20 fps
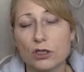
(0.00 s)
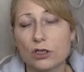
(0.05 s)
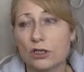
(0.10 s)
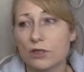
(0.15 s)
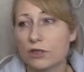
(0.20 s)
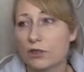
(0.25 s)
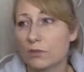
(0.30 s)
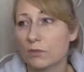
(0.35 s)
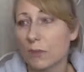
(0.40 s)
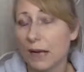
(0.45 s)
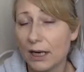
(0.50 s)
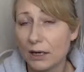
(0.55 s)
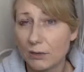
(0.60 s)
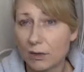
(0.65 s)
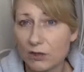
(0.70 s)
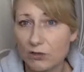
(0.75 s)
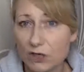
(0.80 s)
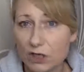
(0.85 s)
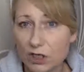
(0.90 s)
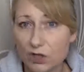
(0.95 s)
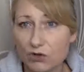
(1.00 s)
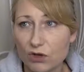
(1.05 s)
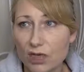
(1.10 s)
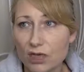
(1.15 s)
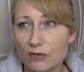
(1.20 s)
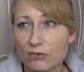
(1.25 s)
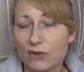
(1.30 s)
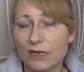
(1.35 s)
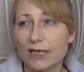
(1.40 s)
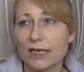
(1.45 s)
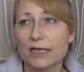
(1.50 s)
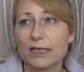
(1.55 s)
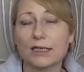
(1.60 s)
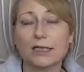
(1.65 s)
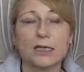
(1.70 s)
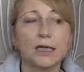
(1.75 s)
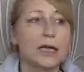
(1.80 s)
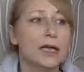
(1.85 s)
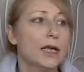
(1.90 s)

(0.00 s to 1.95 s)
It doesn't matter whether it's stress related.